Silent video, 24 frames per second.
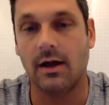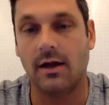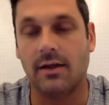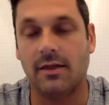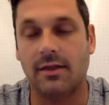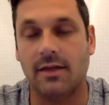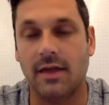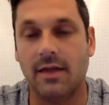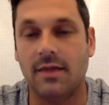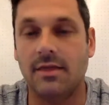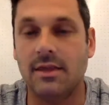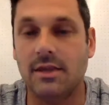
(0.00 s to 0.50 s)

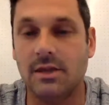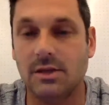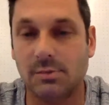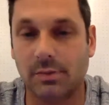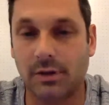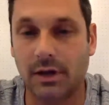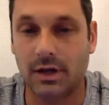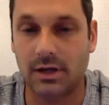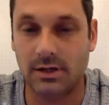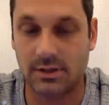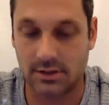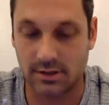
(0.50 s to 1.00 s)
then these
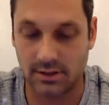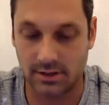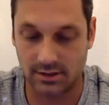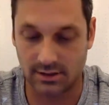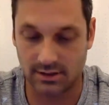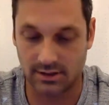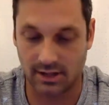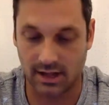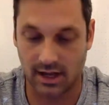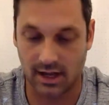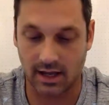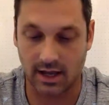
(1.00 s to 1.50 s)

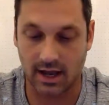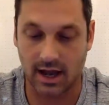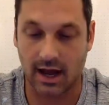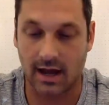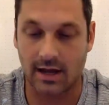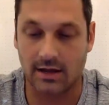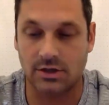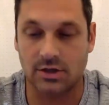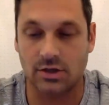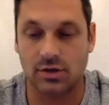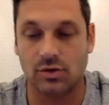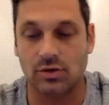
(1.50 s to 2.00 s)
places like
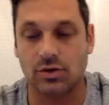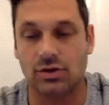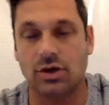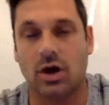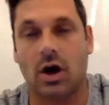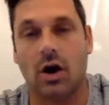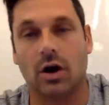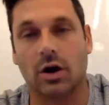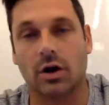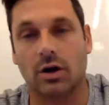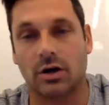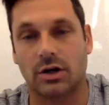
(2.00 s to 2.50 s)
iTunes
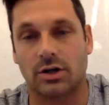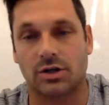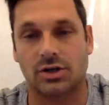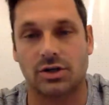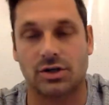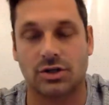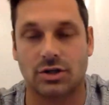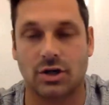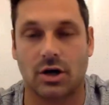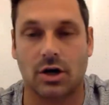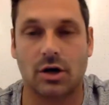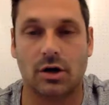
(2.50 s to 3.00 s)
are going to
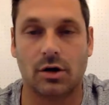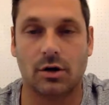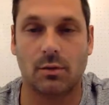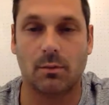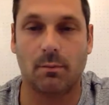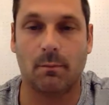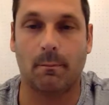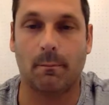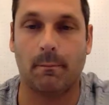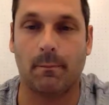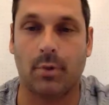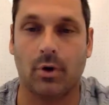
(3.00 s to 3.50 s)

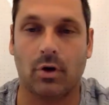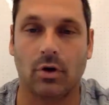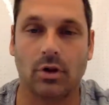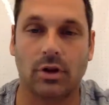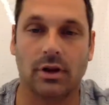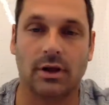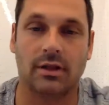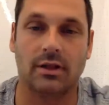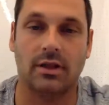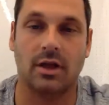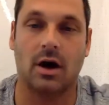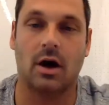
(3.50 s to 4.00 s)
start
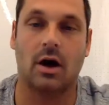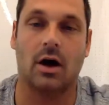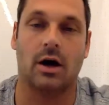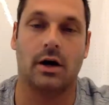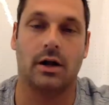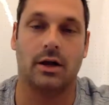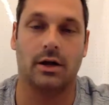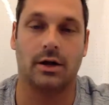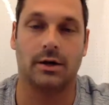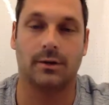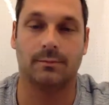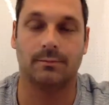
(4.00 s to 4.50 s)
pulling the
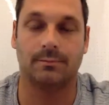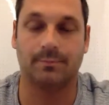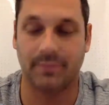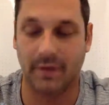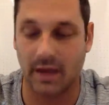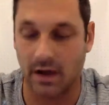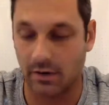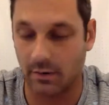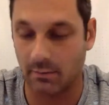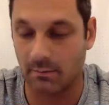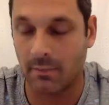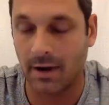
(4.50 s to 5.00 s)
audio.
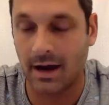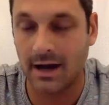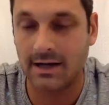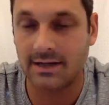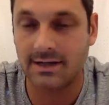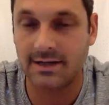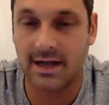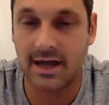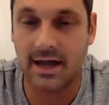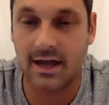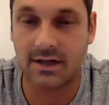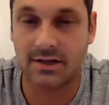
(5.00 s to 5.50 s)
Now, it might
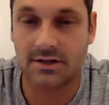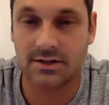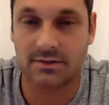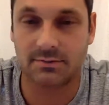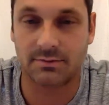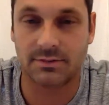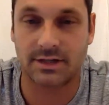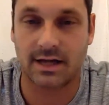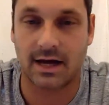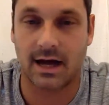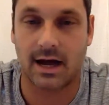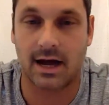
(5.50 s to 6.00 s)
take
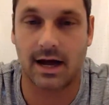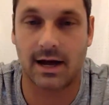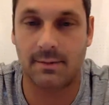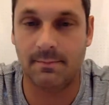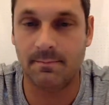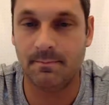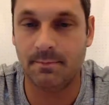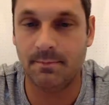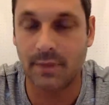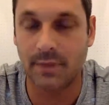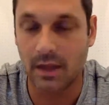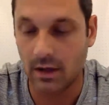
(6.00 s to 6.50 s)
some
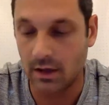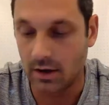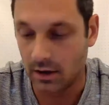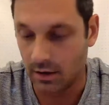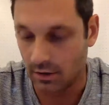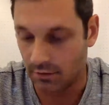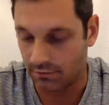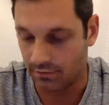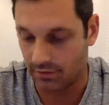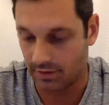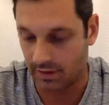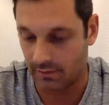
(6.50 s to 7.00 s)
time
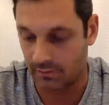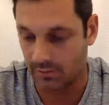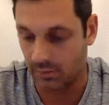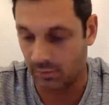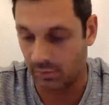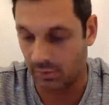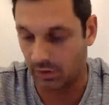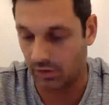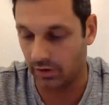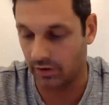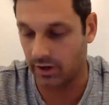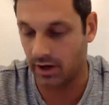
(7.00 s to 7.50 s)
for them to
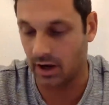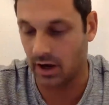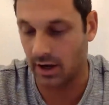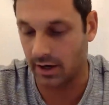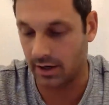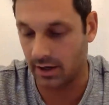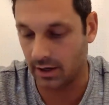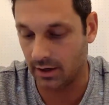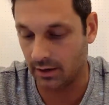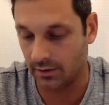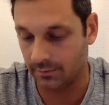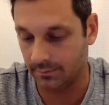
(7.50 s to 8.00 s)
pull the
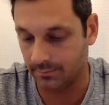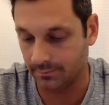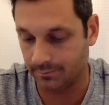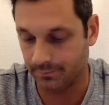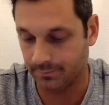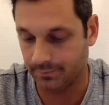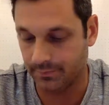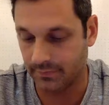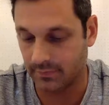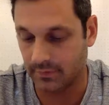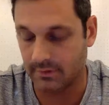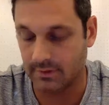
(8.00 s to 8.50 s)
audio.
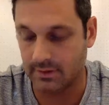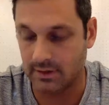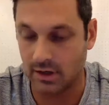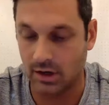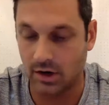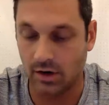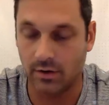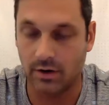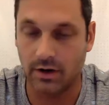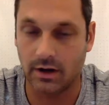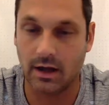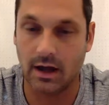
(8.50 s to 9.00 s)
You
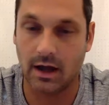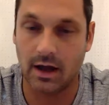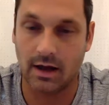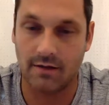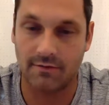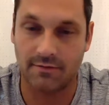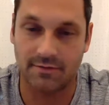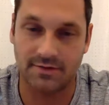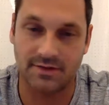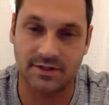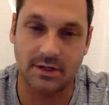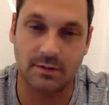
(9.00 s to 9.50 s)
know,
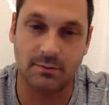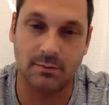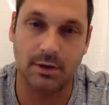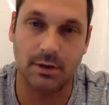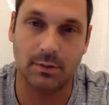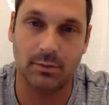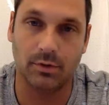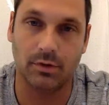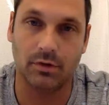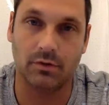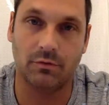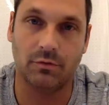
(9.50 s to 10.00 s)
I've seen
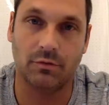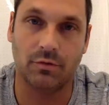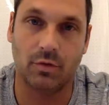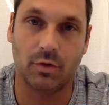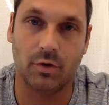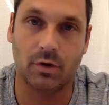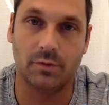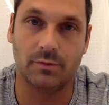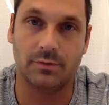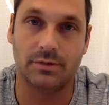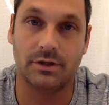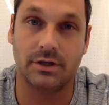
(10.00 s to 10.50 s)
people in
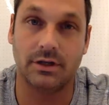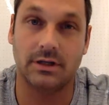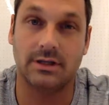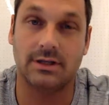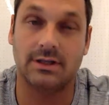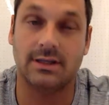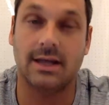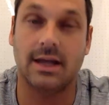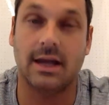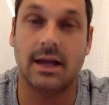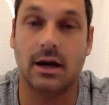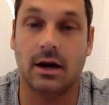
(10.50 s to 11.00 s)
forums, it's
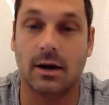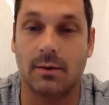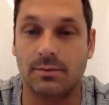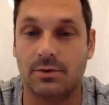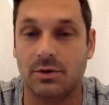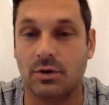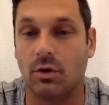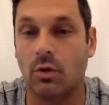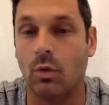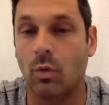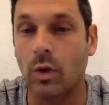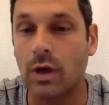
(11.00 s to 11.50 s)
taken up
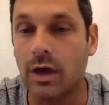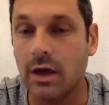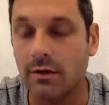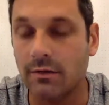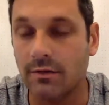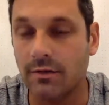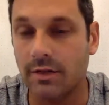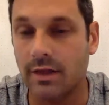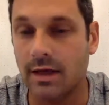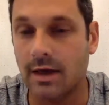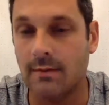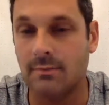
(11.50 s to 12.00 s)
to a week
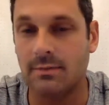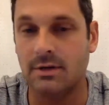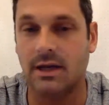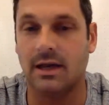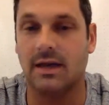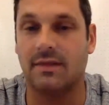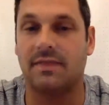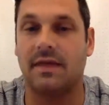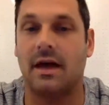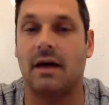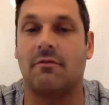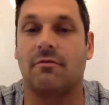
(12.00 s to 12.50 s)
for them to
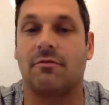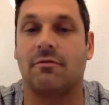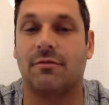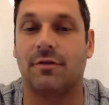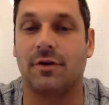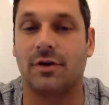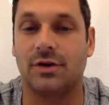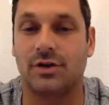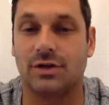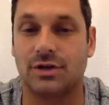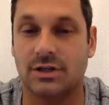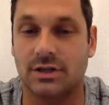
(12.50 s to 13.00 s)
get that
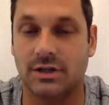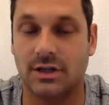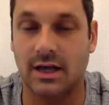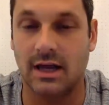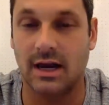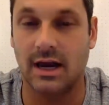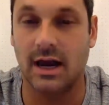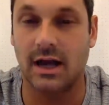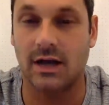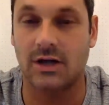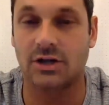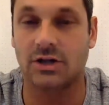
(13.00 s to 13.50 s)
first
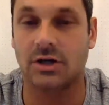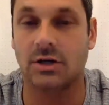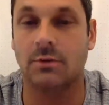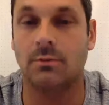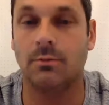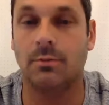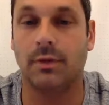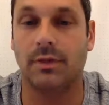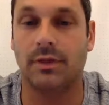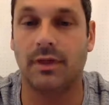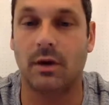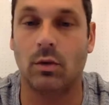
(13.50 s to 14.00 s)
connection.
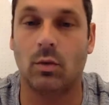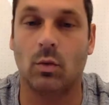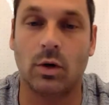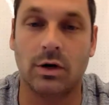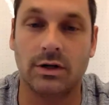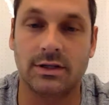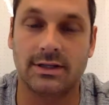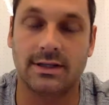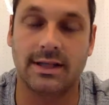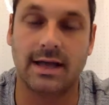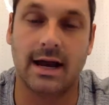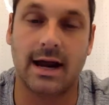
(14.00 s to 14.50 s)
But then
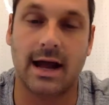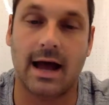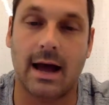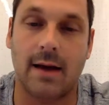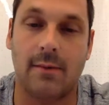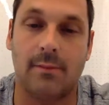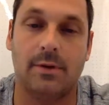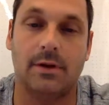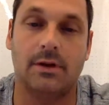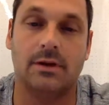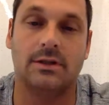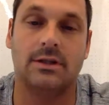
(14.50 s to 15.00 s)
once that
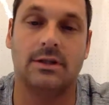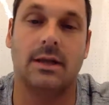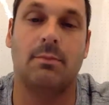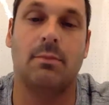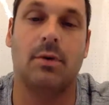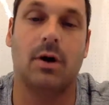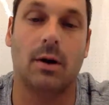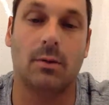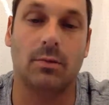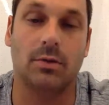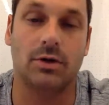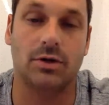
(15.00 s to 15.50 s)
happens, they
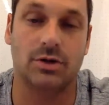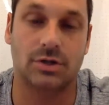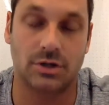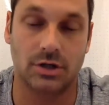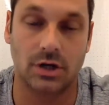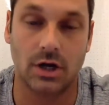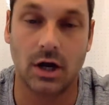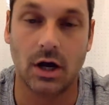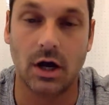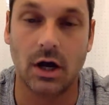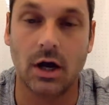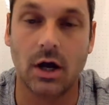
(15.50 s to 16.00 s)

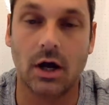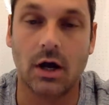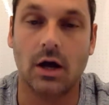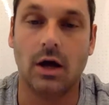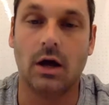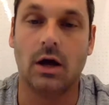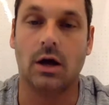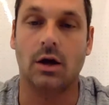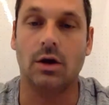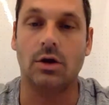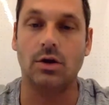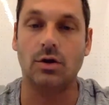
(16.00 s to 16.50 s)
publish
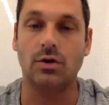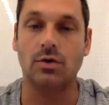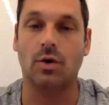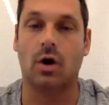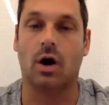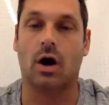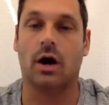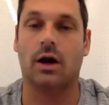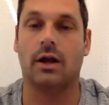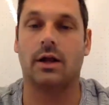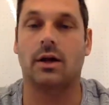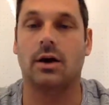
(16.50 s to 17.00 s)
a new
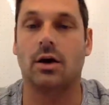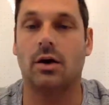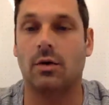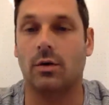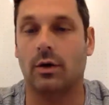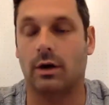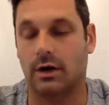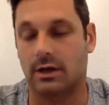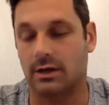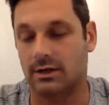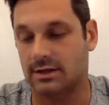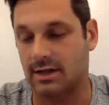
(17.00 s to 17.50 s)

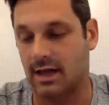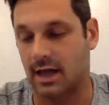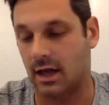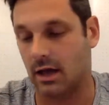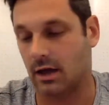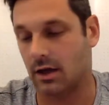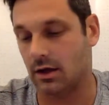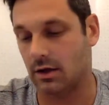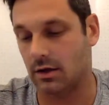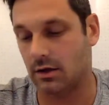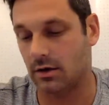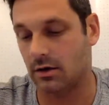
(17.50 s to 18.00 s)
audio. It can
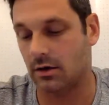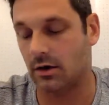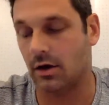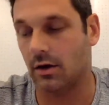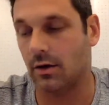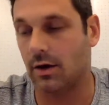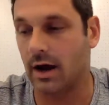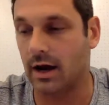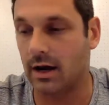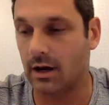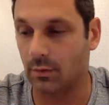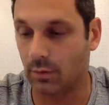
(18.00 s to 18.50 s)
take, you
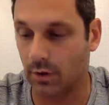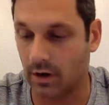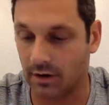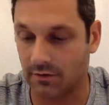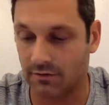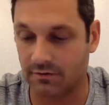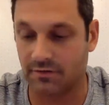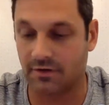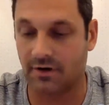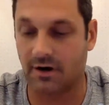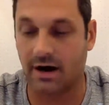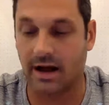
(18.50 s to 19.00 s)
know, anywhere
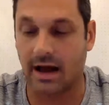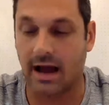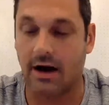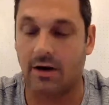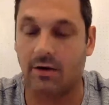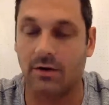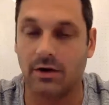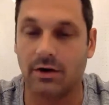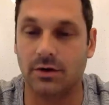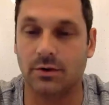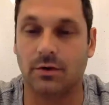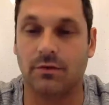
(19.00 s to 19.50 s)
for an
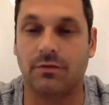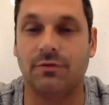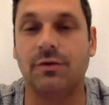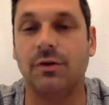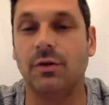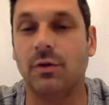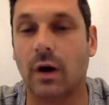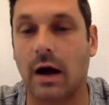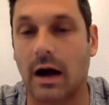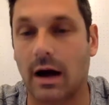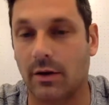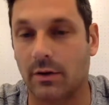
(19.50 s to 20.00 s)
hour to a
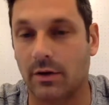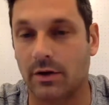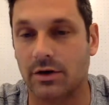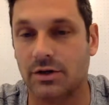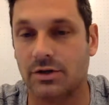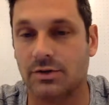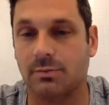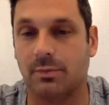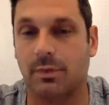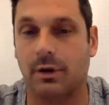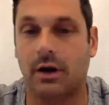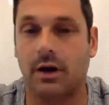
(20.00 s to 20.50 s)
few
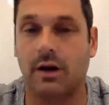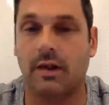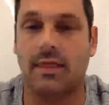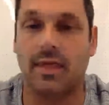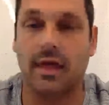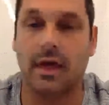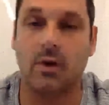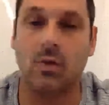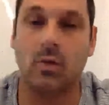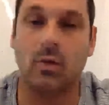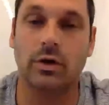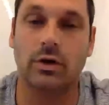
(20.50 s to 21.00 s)
hours, but
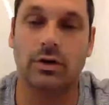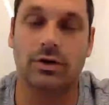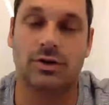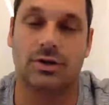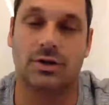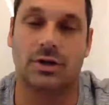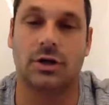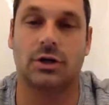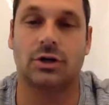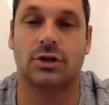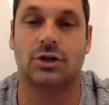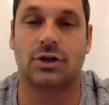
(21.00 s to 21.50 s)
they will
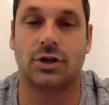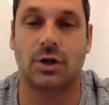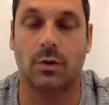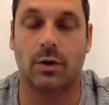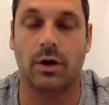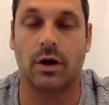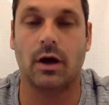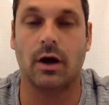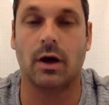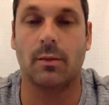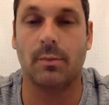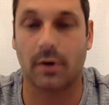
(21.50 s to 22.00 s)
start
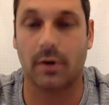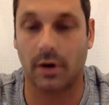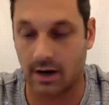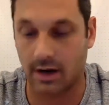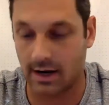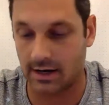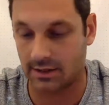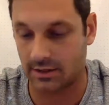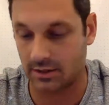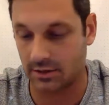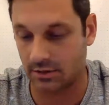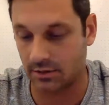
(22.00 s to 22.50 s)
showing up on
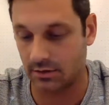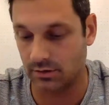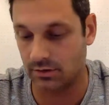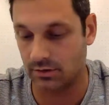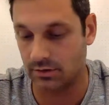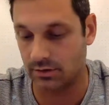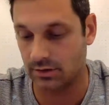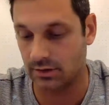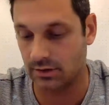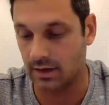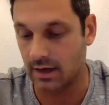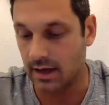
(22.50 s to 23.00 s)

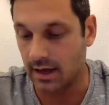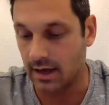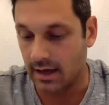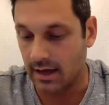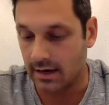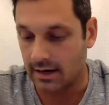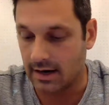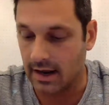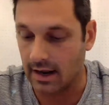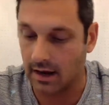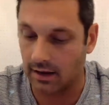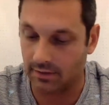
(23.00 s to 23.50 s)
iTunes.
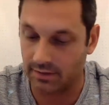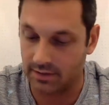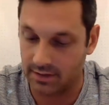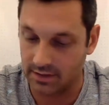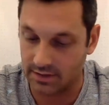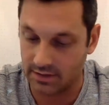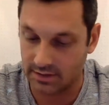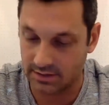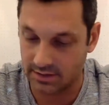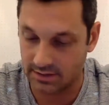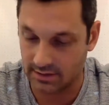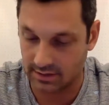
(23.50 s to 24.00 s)
Now,
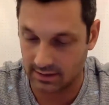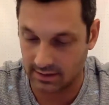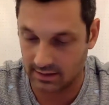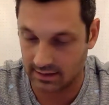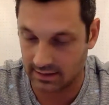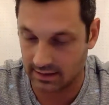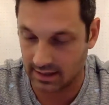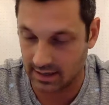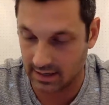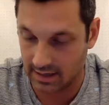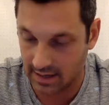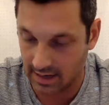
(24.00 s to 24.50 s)
this
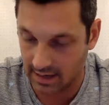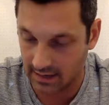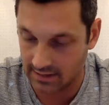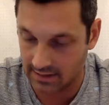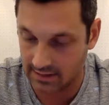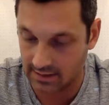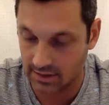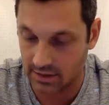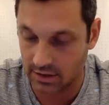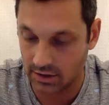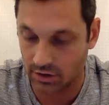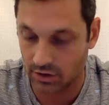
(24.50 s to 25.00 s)

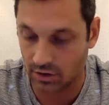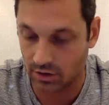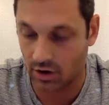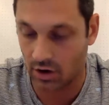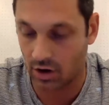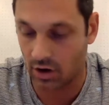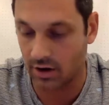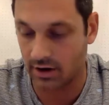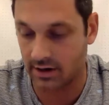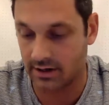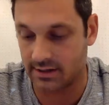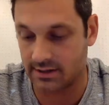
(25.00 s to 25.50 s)
connecting your
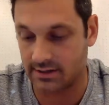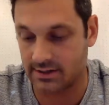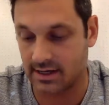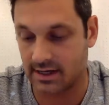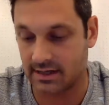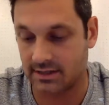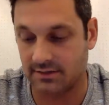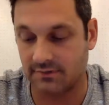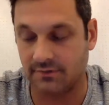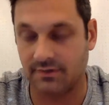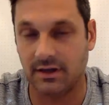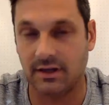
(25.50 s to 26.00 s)

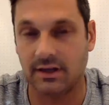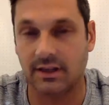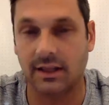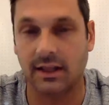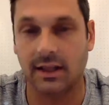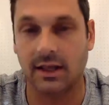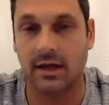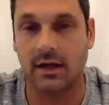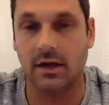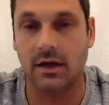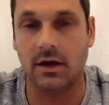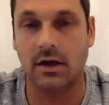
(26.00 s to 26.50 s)
RSS feed
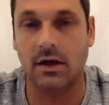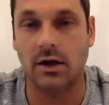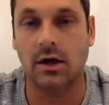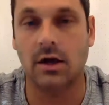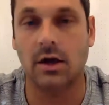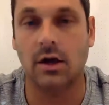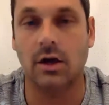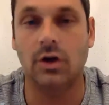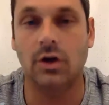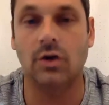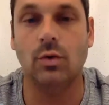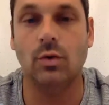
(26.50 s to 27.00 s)
link,
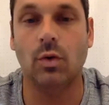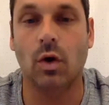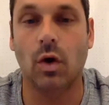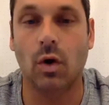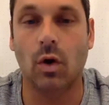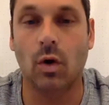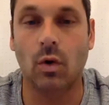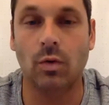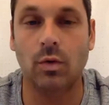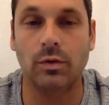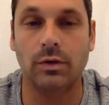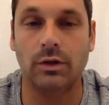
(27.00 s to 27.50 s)
you
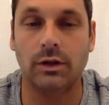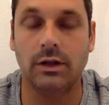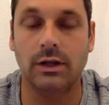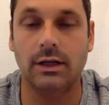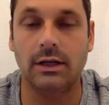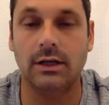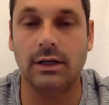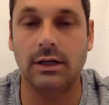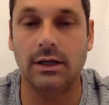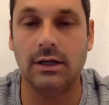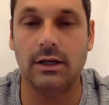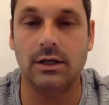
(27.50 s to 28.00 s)
only
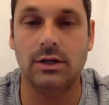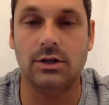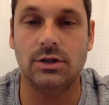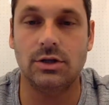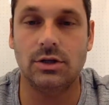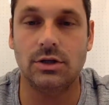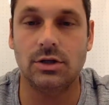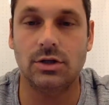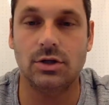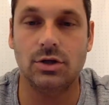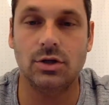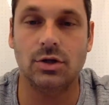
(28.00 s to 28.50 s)
need
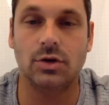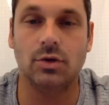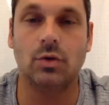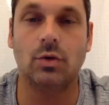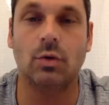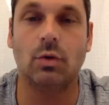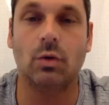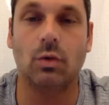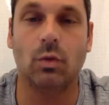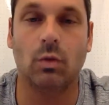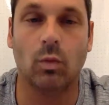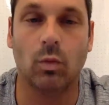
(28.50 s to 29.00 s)
to
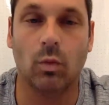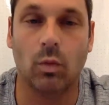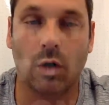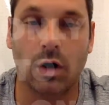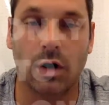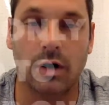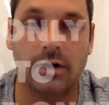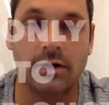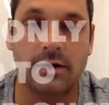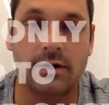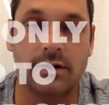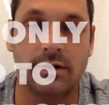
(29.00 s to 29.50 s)
do
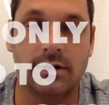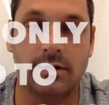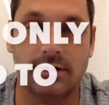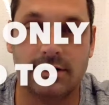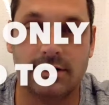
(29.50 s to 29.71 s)
one